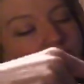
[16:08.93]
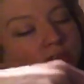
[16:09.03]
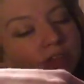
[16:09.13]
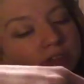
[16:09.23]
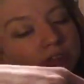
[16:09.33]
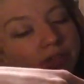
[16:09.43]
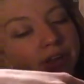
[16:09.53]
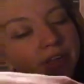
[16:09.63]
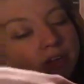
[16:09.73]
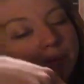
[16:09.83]
it also says
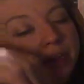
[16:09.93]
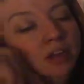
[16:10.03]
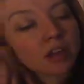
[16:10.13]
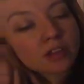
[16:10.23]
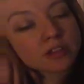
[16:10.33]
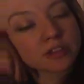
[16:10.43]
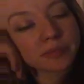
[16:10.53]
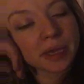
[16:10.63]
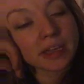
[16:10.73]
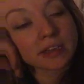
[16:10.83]
right here, by the authors
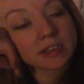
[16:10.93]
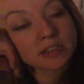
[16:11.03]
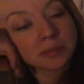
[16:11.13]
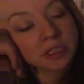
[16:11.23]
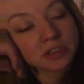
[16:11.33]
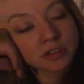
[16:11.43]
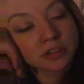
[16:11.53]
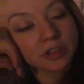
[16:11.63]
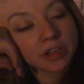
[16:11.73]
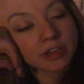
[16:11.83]
of Paganism,
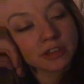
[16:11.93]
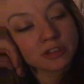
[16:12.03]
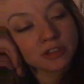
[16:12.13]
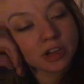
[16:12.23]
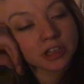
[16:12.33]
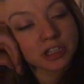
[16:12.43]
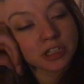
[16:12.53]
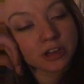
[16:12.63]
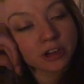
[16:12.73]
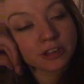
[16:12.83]
an
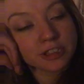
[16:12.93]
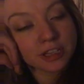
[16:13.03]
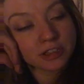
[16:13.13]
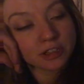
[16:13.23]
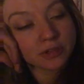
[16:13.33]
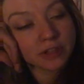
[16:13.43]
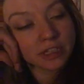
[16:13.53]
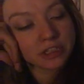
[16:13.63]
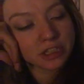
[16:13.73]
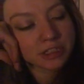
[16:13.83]
introduction to earth-centered
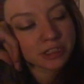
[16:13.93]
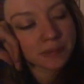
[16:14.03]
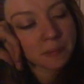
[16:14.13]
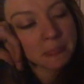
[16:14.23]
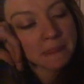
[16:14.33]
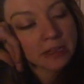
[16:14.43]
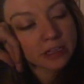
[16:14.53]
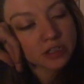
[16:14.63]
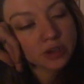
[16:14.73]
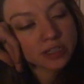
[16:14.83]
religions,
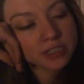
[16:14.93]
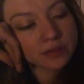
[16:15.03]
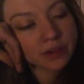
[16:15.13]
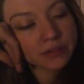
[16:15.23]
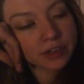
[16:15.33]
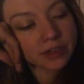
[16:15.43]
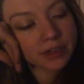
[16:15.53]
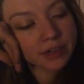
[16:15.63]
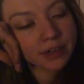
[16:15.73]
Joyce and River